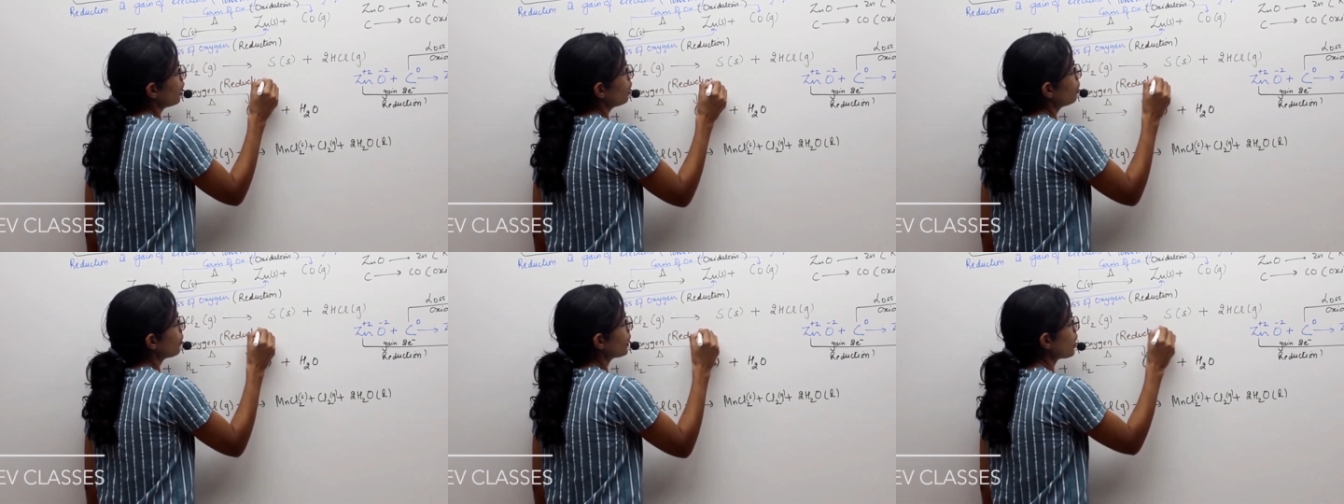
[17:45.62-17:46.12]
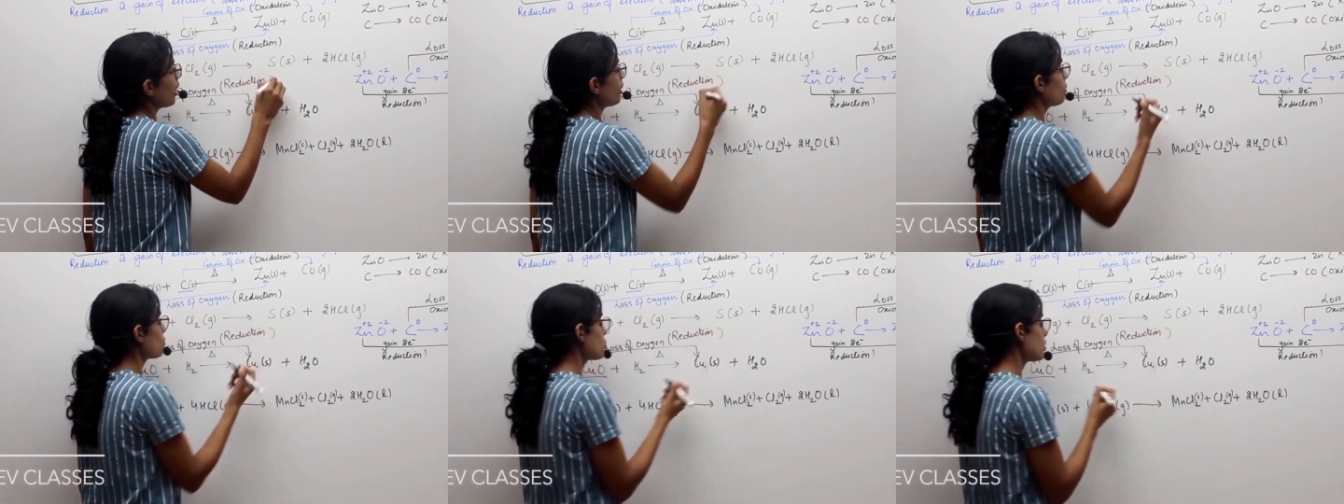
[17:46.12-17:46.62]
Look at
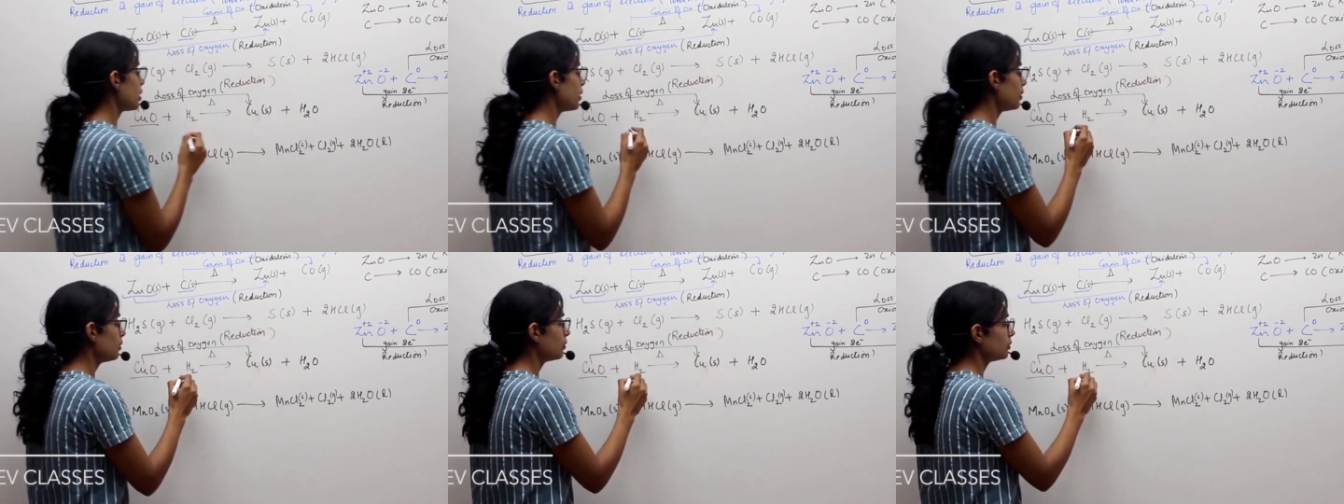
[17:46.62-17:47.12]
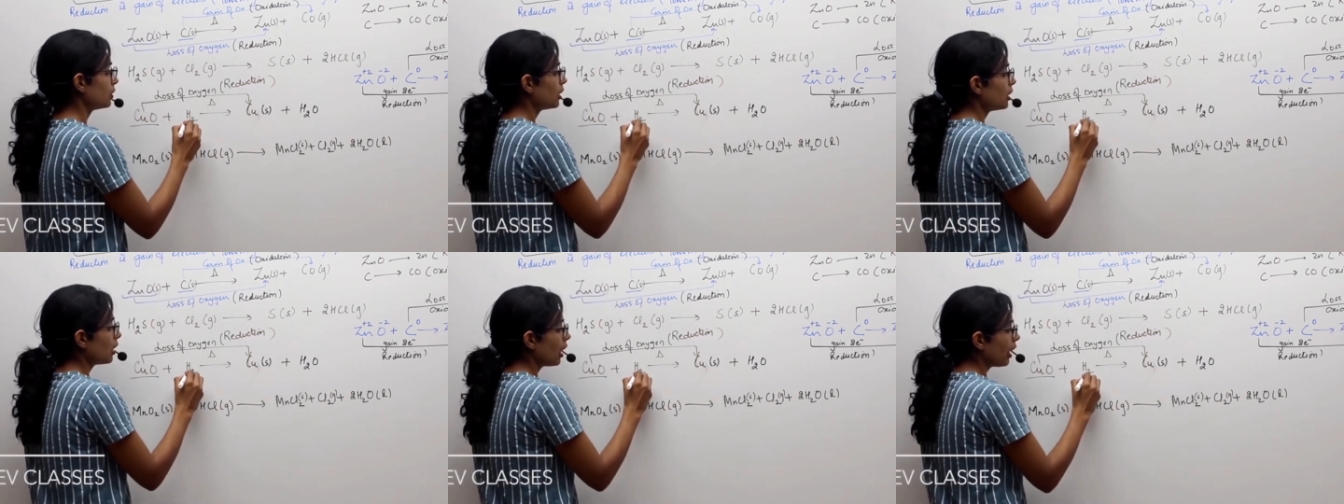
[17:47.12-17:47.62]
hydrogen here.
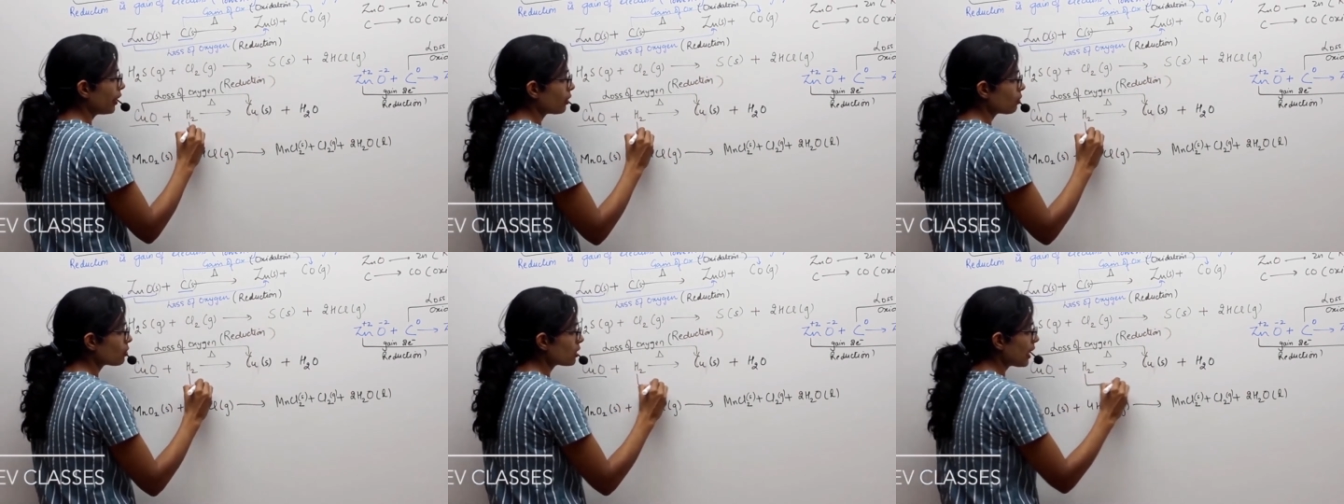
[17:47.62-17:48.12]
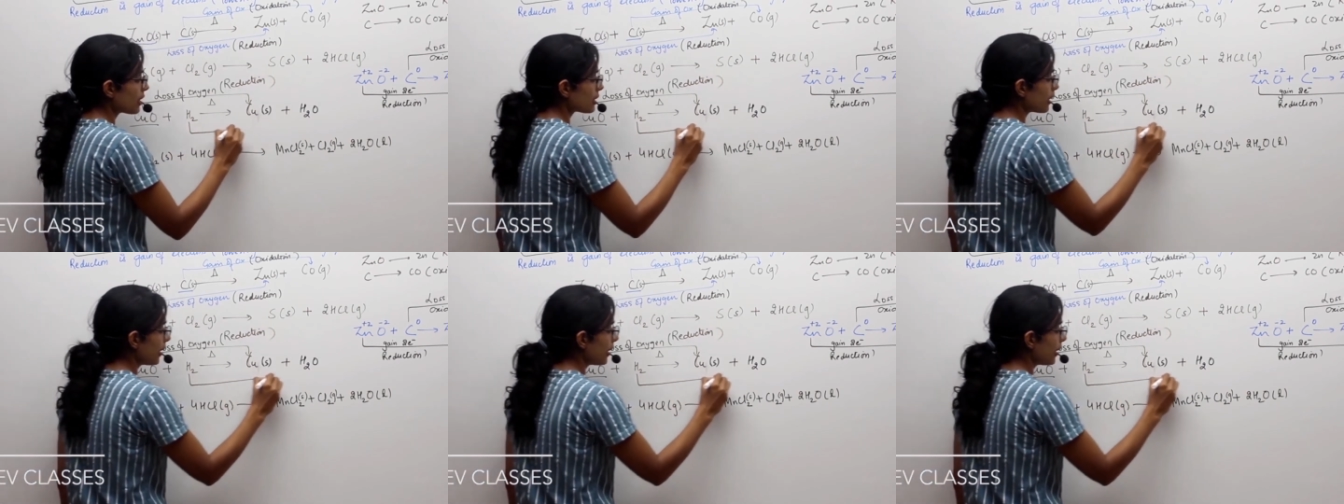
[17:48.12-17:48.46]
Hydrogen has